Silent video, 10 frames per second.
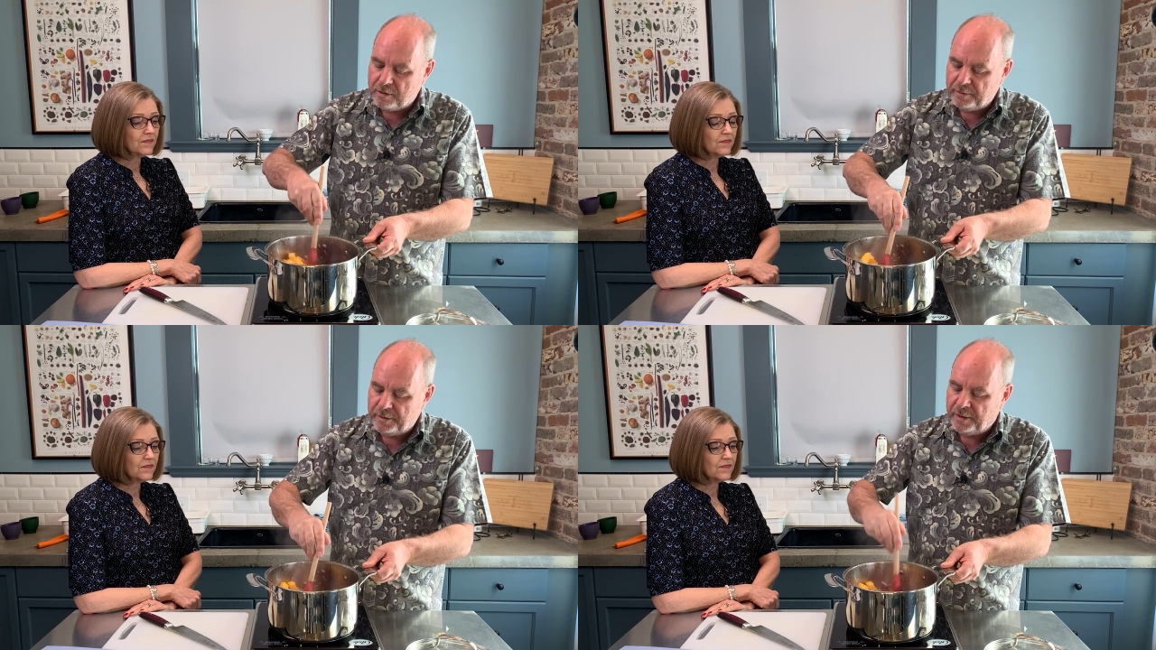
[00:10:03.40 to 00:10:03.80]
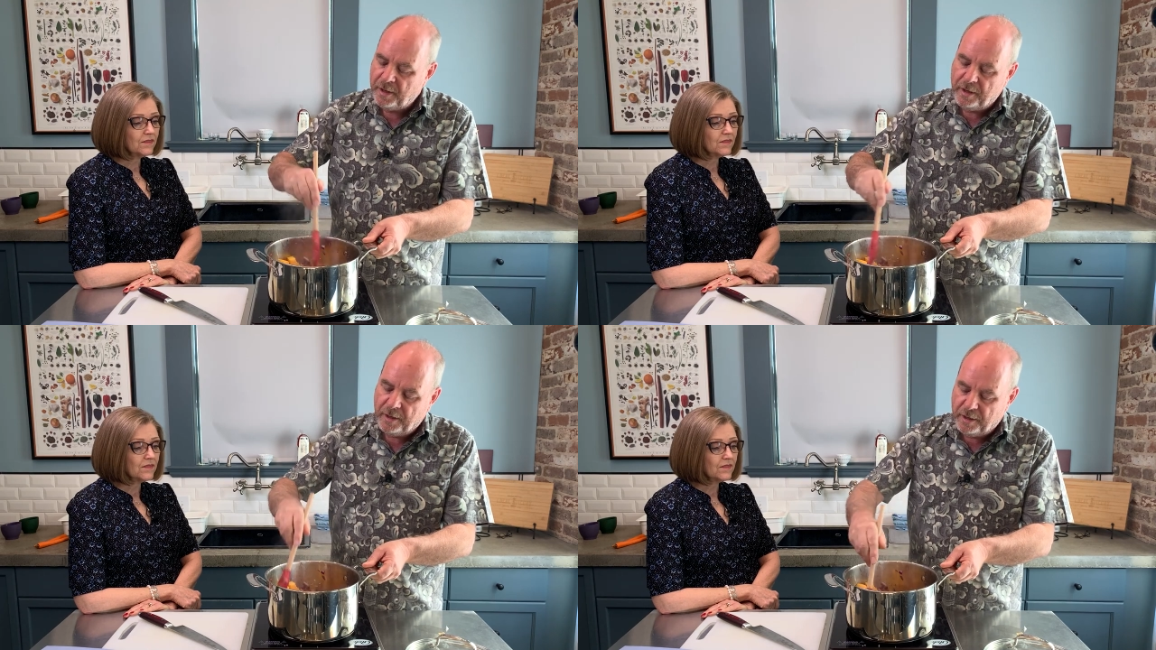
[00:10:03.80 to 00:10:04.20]
Speaker 1: curry.
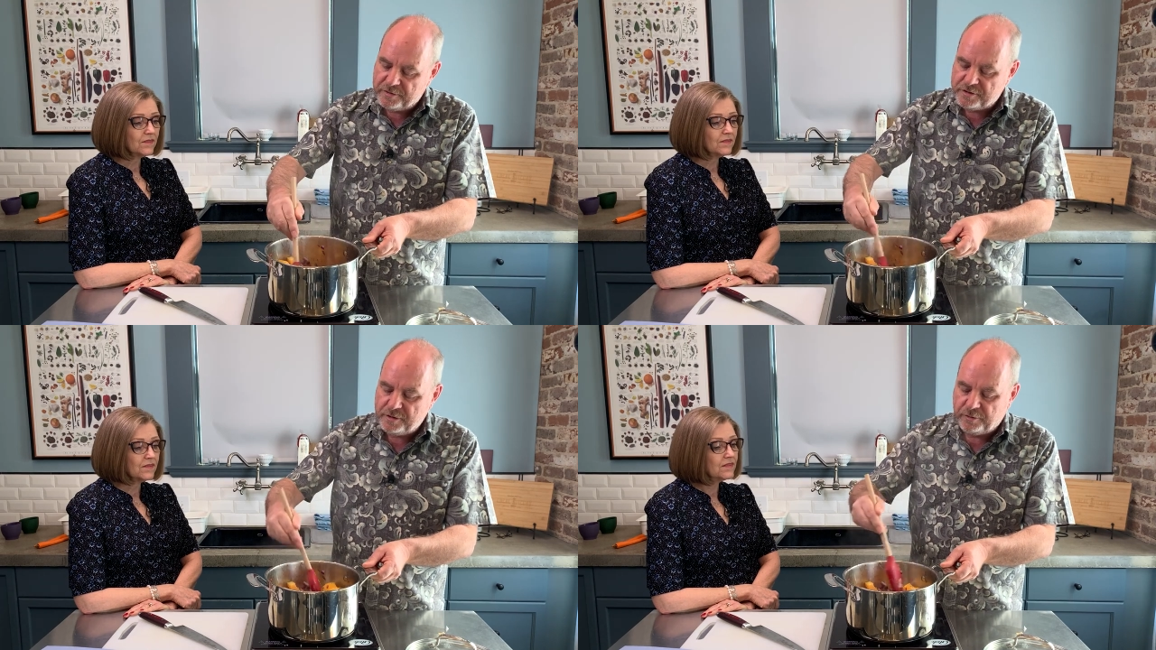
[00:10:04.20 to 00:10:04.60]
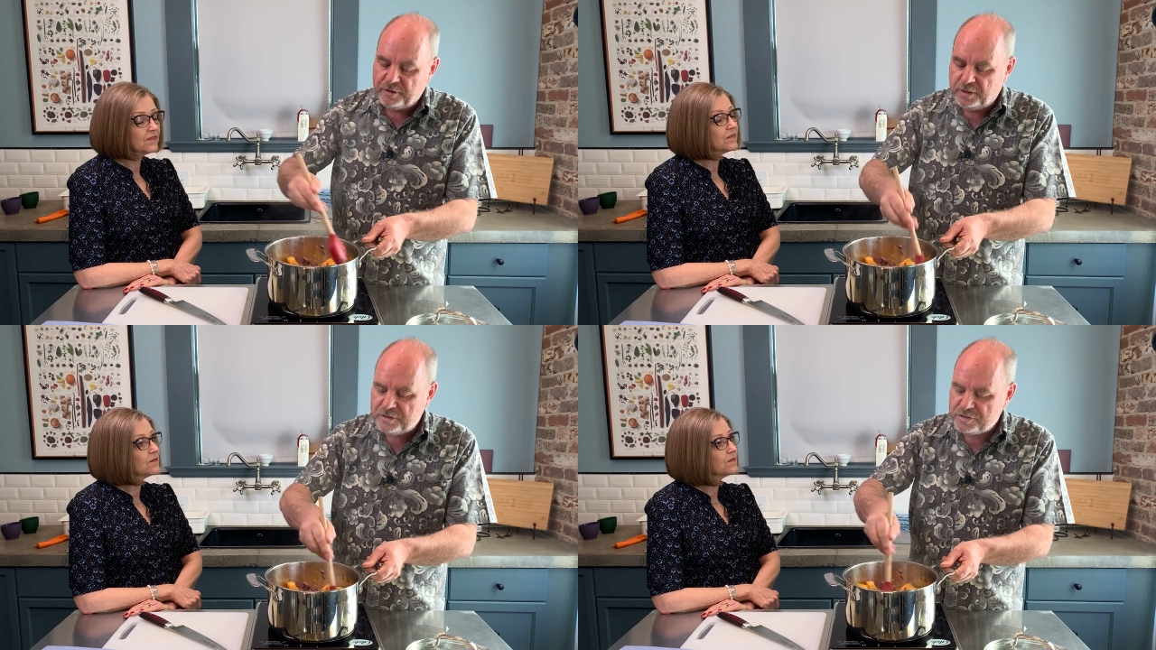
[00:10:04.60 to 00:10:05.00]
It's still
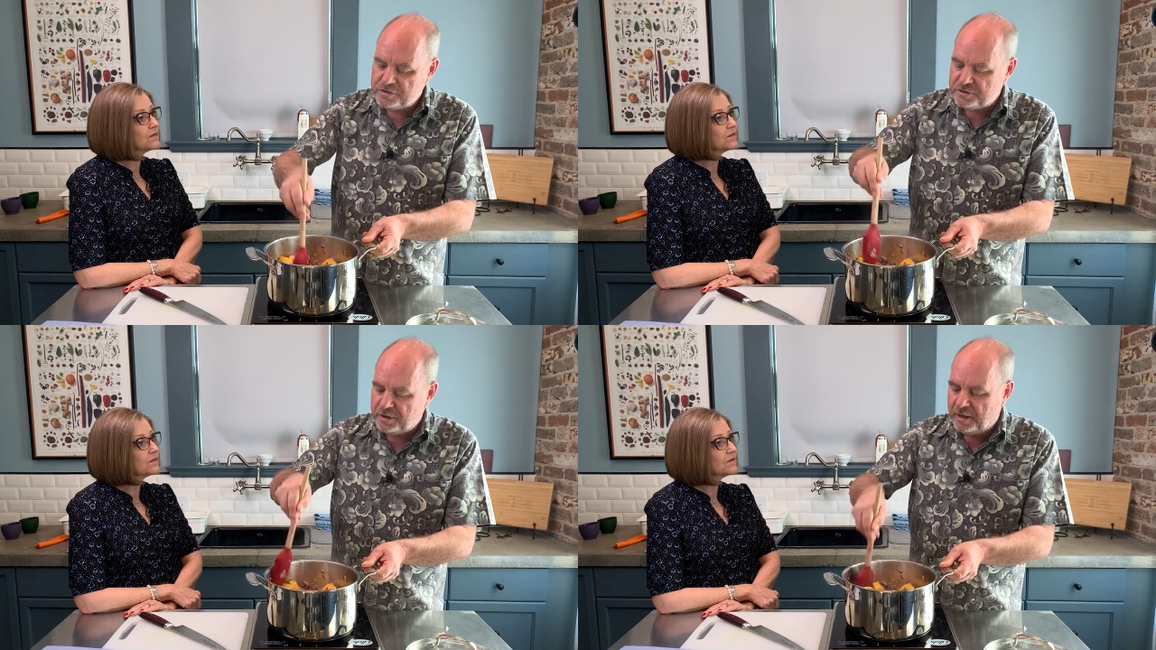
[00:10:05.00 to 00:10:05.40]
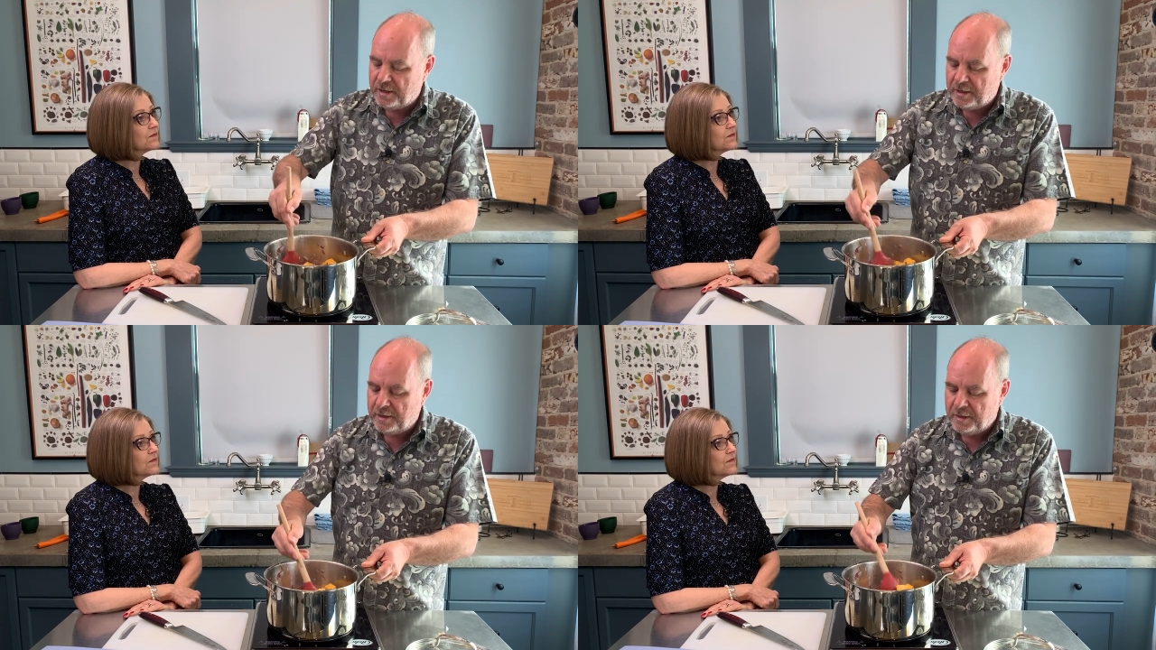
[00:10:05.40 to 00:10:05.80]
delicious.
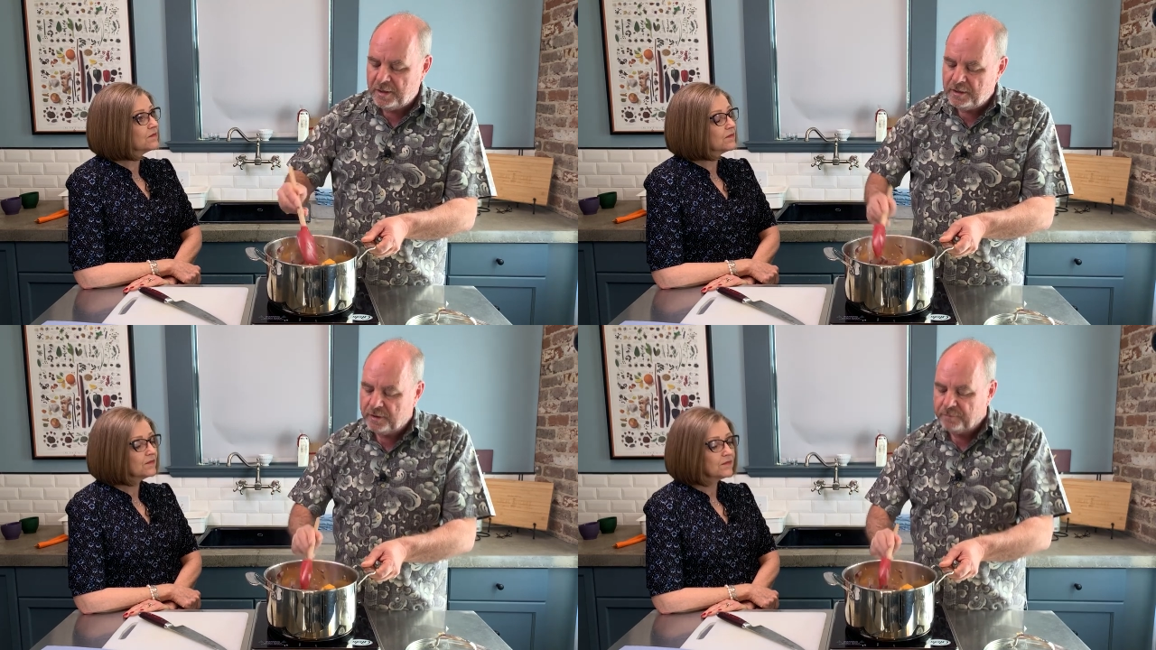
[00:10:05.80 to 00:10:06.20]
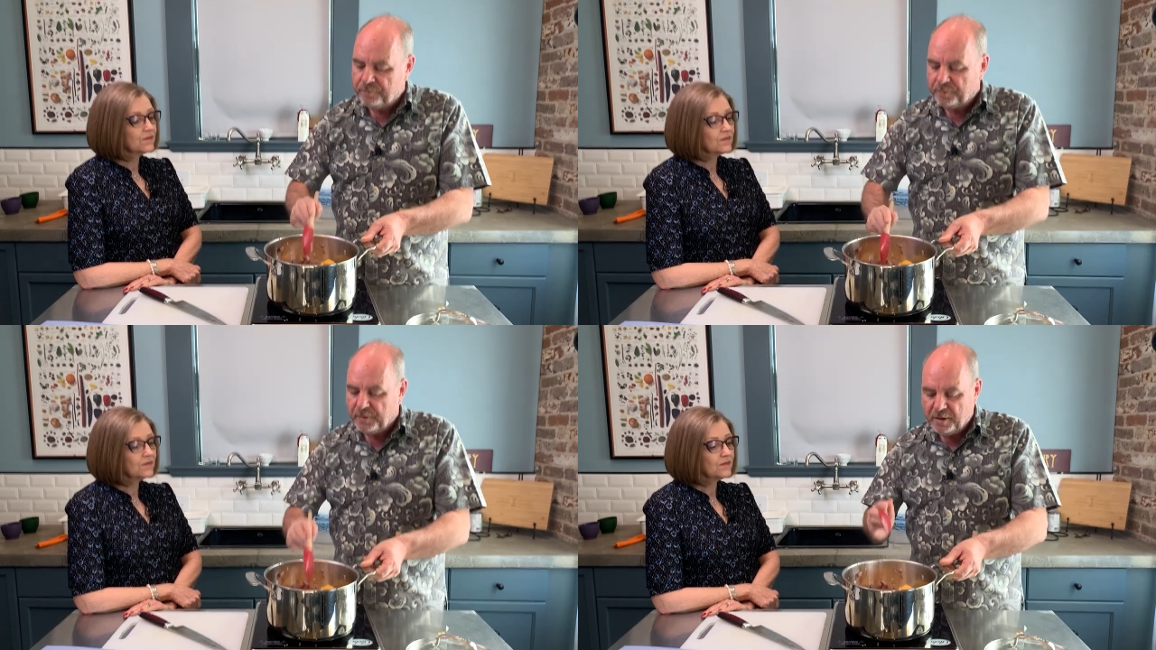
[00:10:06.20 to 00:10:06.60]
Uh,
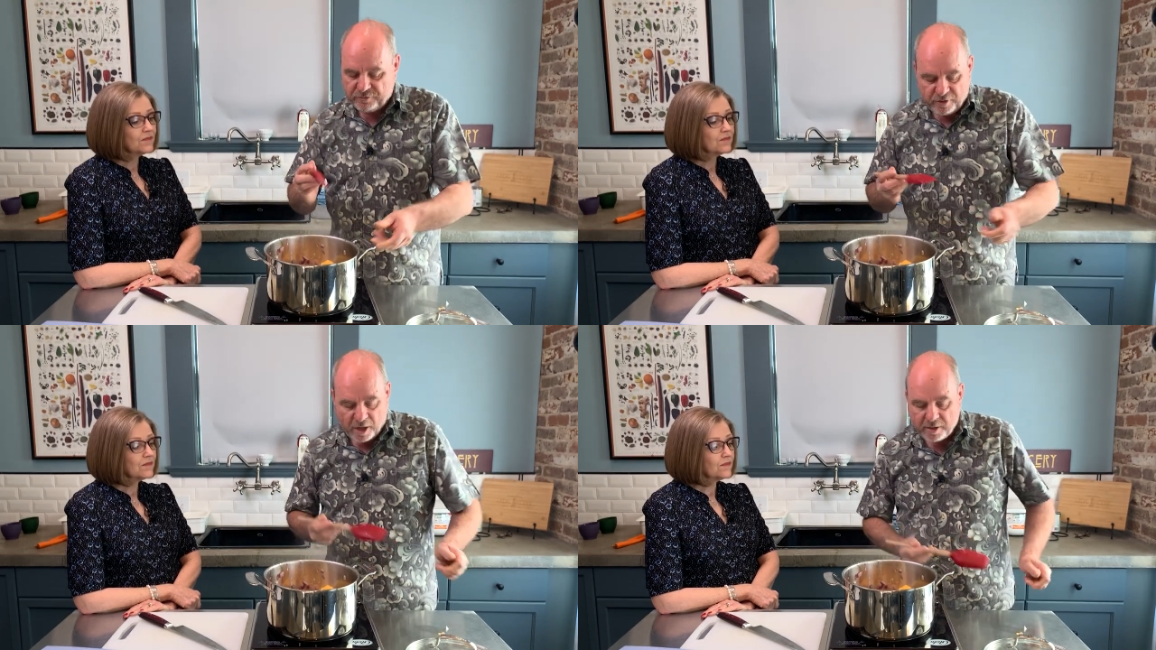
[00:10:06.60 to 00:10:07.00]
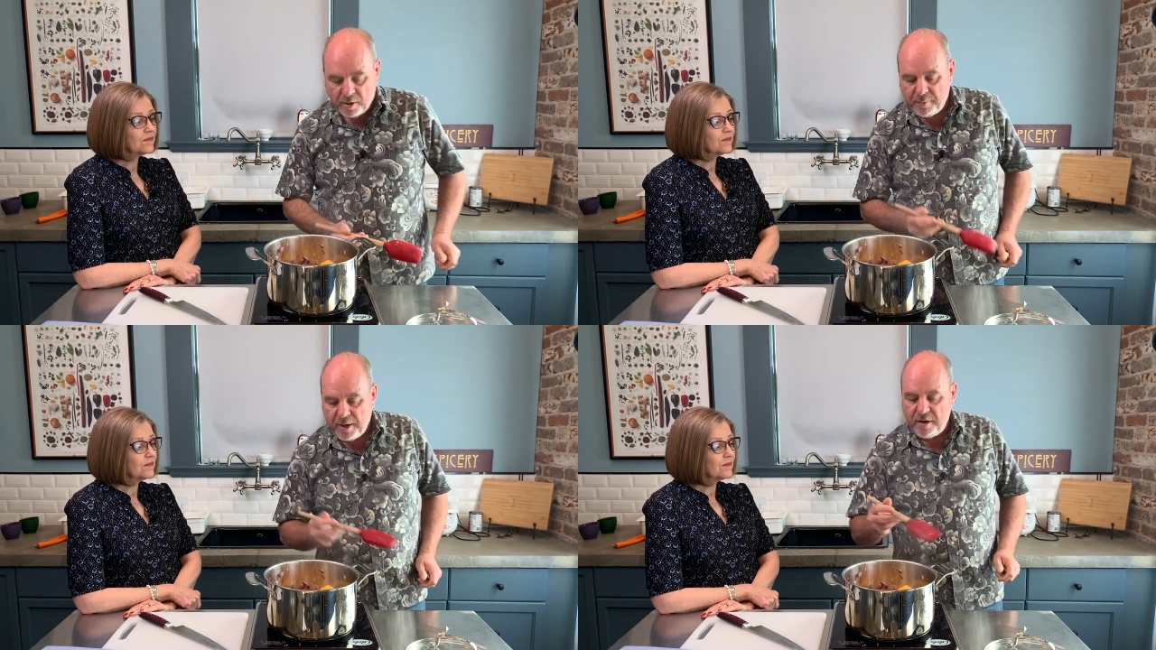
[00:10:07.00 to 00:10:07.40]
it's not going
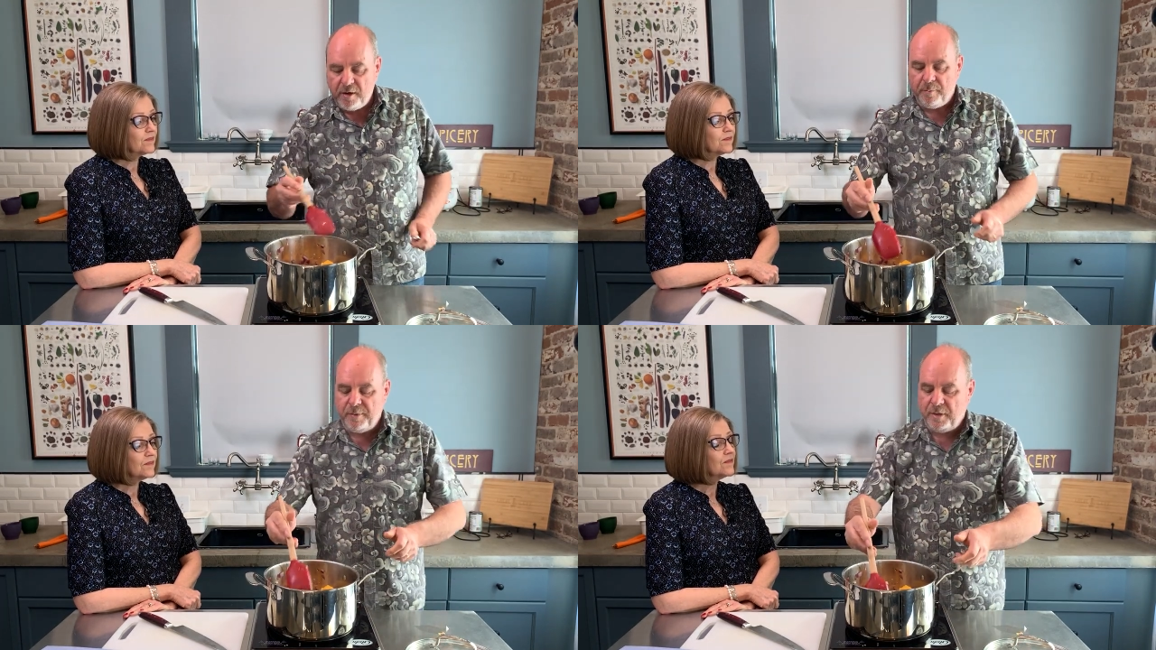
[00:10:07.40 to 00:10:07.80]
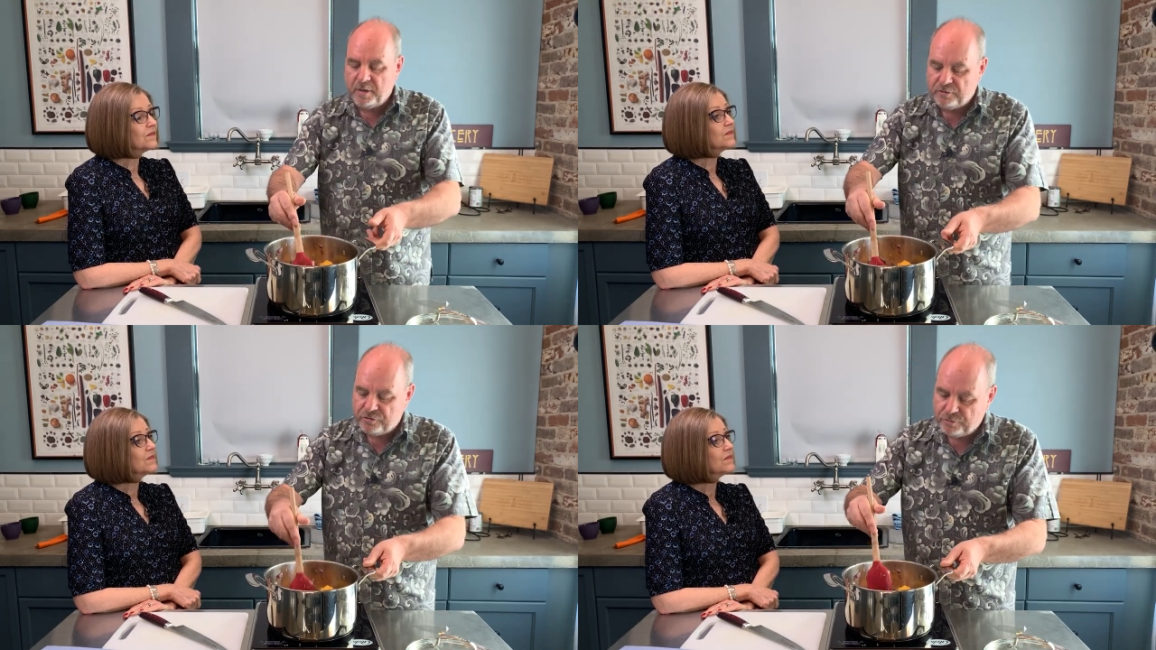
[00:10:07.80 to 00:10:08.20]
to end up being
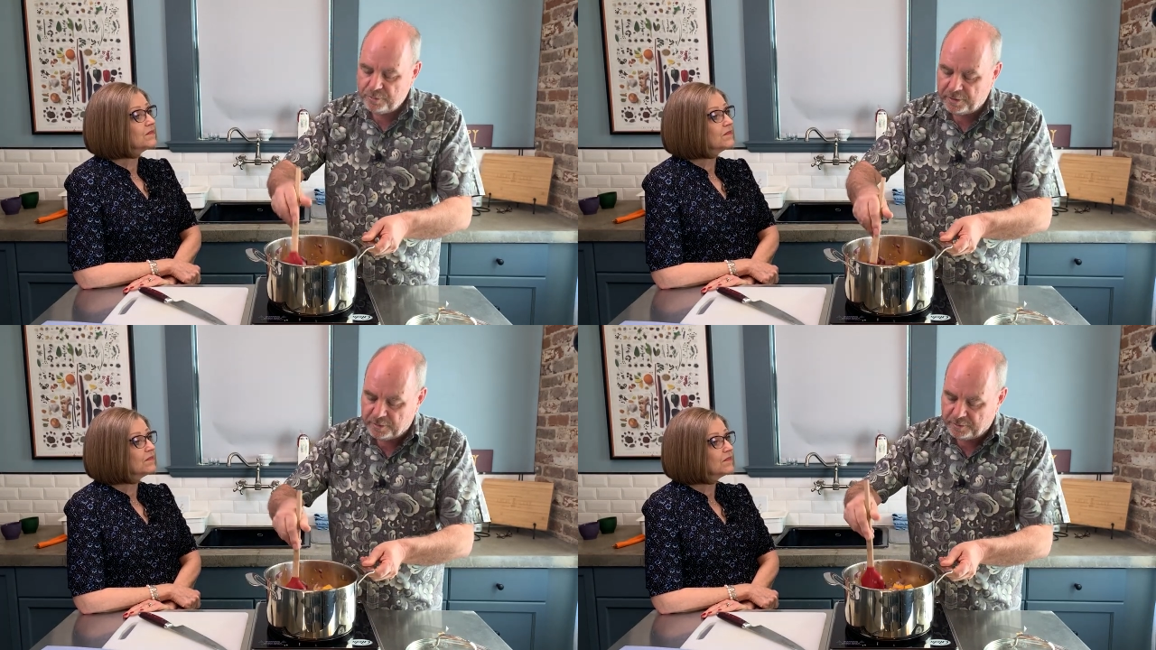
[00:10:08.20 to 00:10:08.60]
as sweet.